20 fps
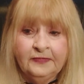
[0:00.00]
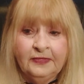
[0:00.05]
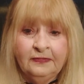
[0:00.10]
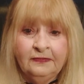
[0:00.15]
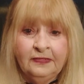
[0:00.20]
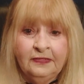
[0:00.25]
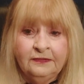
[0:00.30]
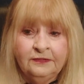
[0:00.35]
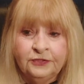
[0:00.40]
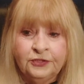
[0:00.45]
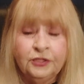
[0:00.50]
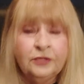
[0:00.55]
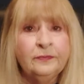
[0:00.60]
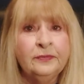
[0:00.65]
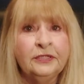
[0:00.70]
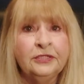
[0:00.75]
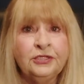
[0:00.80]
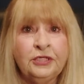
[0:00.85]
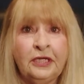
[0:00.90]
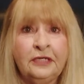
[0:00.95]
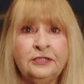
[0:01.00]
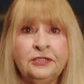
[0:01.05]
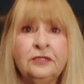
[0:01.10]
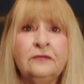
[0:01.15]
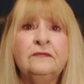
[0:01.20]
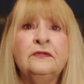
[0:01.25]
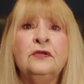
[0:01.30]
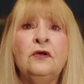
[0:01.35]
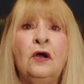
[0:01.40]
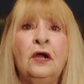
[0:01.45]
that there should be a changing
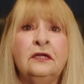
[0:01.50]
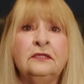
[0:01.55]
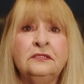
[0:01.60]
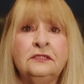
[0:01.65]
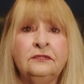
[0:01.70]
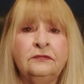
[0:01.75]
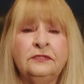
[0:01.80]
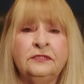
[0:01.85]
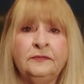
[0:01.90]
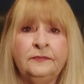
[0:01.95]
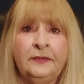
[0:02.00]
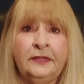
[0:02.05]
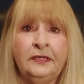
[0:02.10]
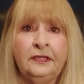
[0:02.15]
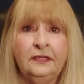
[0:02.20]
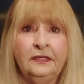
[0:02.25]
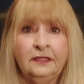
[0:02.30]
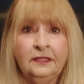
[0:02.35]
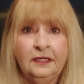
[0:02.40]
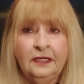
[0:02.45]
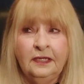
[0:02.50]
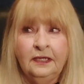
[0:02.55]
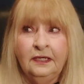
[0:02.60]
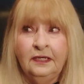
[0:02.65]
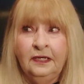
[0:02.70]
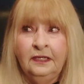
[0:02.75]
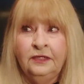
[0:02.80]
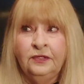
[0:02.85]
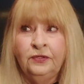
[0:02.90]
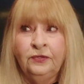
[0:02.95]
of the guard, so to speak,
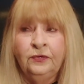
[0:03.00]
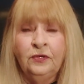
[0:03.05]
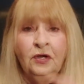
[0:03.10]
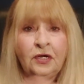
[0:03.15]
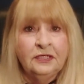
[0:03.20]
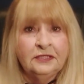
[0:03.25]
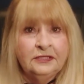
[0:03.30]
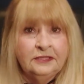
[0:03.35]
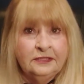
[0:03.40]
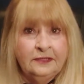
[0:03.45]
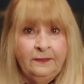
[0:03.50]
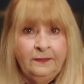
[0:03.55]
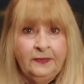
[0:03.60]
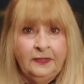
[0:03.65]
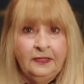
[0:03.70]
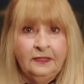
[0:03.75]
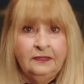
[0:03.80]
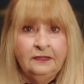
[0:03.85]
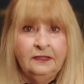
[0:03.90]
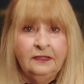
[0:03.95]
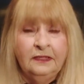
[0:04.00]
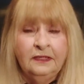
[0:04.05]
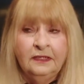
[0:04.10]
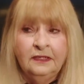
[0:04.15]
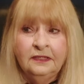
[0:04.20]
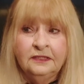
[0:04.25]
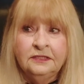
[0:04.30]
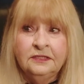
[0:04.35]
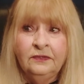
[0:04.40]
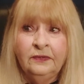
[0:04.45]
and a new guard step in.
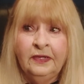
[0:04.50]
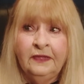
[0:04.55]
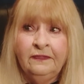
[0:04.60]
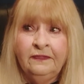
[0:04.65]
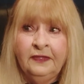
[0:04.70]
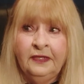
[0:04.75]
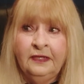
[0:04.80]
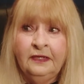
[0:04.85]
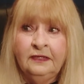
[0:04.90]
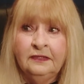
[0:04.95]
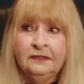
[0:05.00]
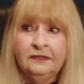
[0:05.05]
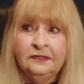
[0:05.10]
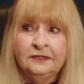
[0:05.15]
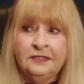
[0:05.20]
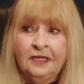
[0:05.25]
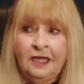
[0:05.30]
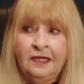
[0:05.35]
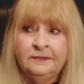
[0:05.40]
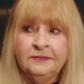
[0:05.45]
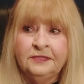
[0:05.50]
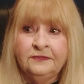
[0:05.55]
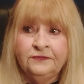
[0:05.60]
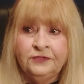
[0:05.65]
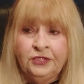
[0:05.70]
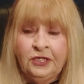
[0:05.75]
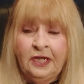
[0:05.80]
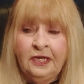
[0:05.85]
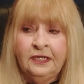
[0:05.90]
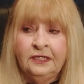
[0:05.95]
So I think the times have
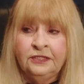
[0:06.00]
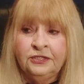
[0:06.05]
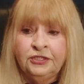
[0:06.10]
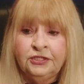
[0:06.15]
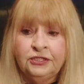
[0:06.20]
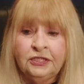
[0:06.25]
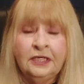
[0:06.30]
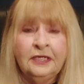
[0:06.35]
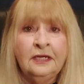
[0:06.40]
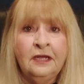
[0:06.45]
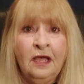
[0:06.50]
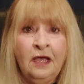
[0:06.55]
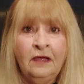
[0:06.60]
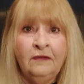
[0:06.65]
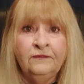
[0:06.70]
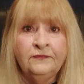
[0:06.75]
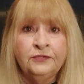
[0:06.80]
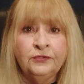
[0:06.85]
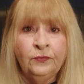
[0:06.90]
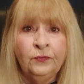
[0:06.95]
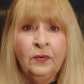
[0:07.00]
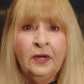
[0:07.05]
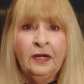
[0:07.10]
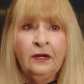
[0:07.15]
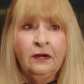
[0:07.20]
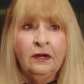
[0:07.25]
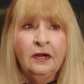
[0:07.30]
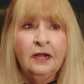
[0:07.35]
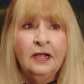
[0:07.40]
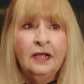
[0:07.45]
changed enough to
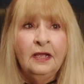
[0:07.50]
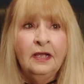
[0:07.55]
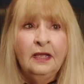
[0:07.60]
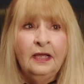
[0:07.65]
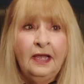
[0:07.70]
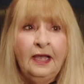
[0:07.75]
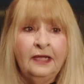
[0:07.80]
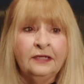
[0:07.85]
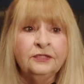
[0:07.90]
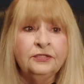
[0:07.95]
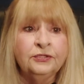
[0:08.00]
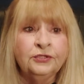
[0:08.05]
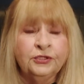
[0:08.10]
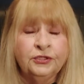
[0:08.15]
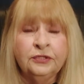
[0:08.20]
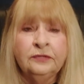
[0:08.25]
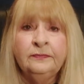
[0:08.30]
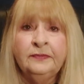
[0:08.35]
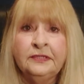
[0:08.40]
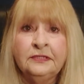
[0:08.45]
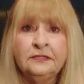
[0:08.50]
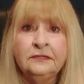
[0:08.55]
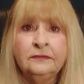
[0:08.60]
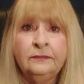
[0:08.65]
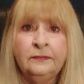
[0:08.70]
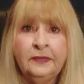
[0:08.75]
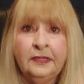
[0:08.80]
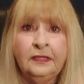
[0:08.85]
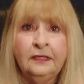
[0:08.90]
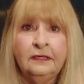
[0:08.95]
where actors should be
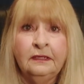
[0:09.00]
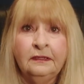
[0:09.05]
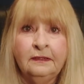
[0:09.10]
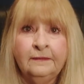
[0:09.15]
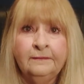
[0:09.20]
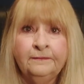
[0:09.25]
submitting